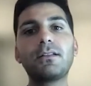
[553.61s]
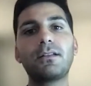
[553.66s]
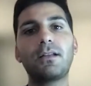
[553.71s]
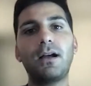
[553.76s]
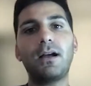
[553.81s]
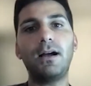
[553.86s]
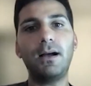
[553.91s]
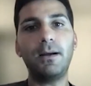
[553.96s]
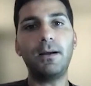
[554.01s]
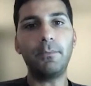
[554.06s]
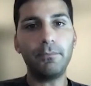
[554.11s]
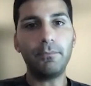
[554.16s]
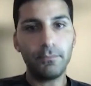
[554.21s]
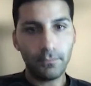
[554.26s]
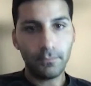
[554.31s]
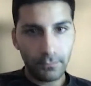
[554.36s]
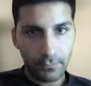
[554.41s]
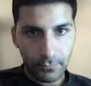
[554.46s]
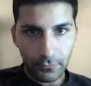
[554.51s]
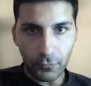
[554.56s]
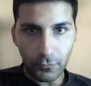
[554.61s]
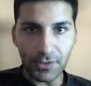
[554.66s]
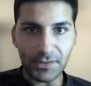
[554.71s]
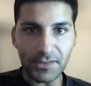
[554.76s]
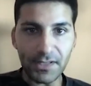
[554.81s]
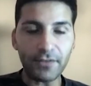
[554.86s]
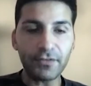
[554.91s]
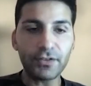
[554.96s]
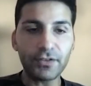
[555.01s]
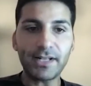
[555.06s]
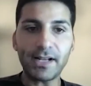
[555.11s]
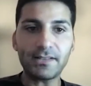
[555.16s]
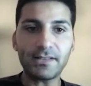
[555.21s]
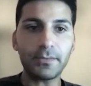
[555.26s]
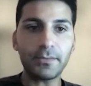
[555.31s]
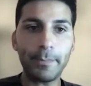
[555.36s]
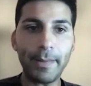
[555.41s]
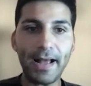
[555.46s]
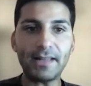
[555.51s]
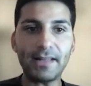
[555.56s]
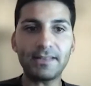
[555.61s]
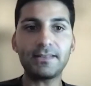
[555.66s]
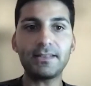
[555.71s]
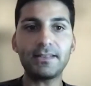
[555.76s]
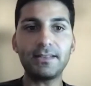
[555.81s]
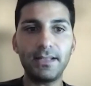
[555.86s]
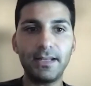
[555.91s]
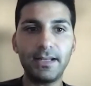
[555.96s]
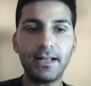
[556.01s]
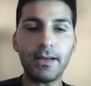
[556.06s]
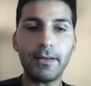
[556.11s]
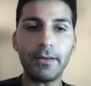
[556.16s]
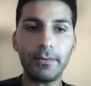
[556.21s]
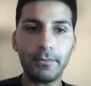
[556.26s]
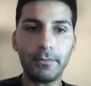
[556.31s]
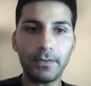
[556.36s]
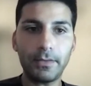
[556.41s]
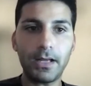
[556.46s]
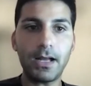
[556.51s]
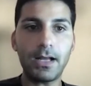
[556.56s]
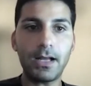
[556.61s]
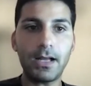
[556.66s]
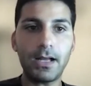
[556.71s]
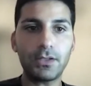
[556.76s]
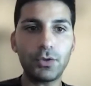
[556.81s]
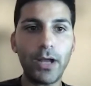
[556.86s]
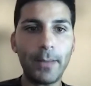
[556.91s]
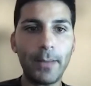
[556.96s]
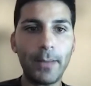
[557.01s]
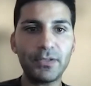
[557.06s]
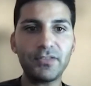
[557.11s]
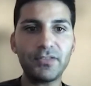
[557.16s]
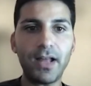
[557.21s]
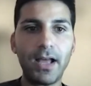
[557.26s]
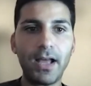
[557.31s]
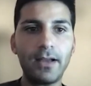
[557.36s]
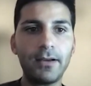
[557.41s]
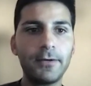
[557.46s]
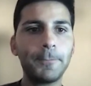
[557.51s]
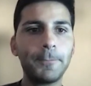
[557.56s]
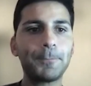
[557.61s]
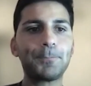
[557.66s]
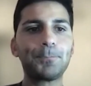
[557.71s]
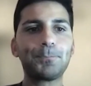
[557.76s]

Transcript: once advertiser pass the data to AppsFlyer,